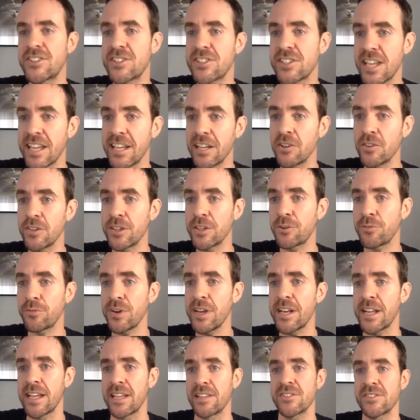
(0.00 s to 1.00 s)
and
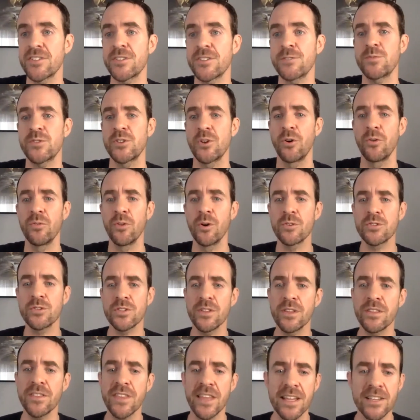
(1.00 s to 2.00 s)
single
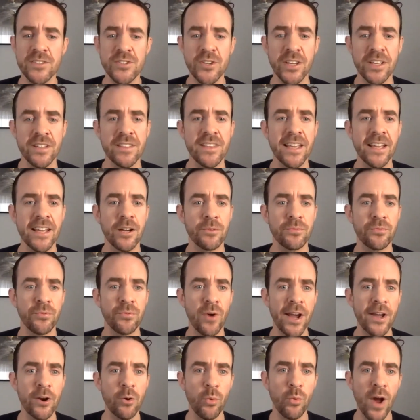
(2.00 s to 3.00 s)
ingredients. So those are the
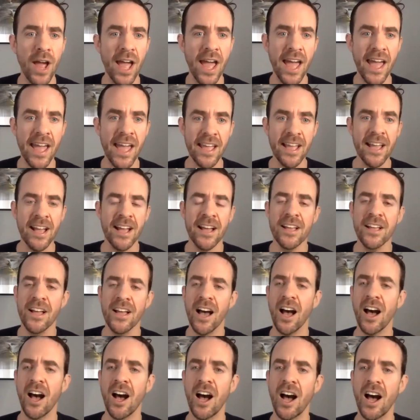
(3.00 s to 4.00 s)
things you could think of right
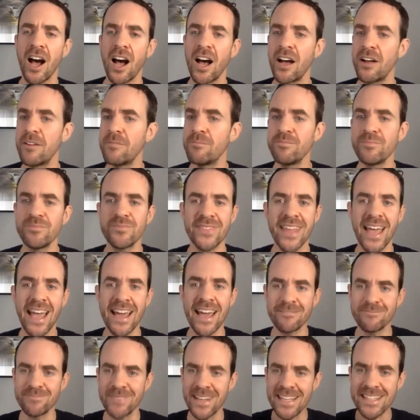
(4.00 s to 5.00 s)
away,
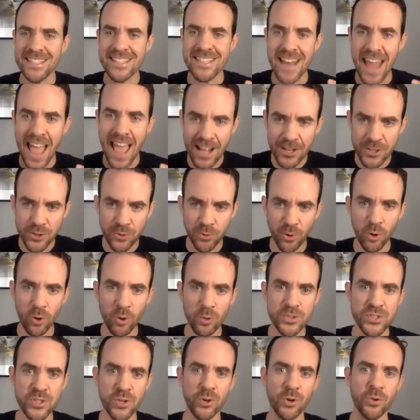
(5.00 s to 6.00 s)
that
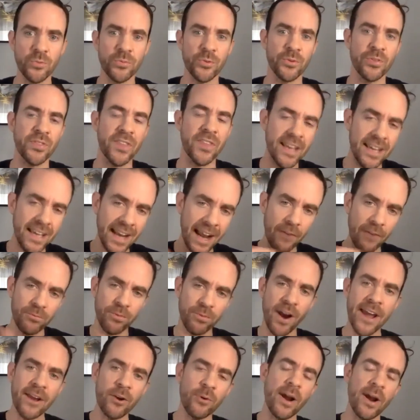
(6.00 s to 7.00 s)
it's natural. So if we're
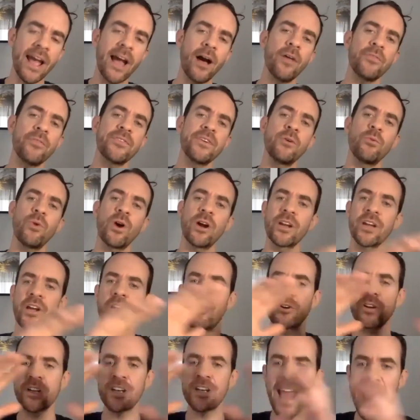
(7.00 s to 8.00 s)
thinking right away
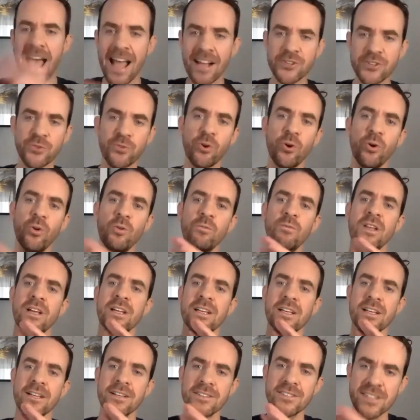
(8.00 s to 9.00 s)
healthy, you want to go to
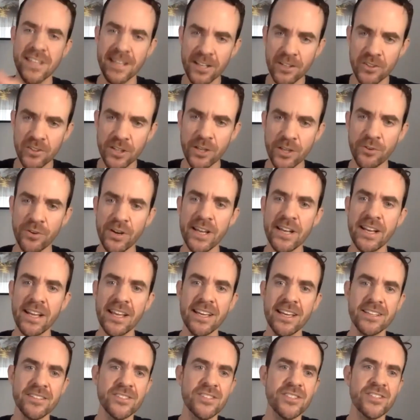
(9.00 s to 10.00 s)
natural, single
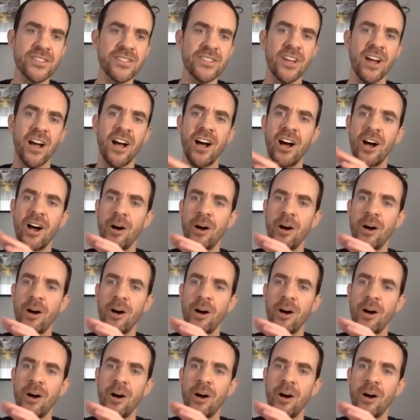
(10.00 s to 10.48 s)
ingredients,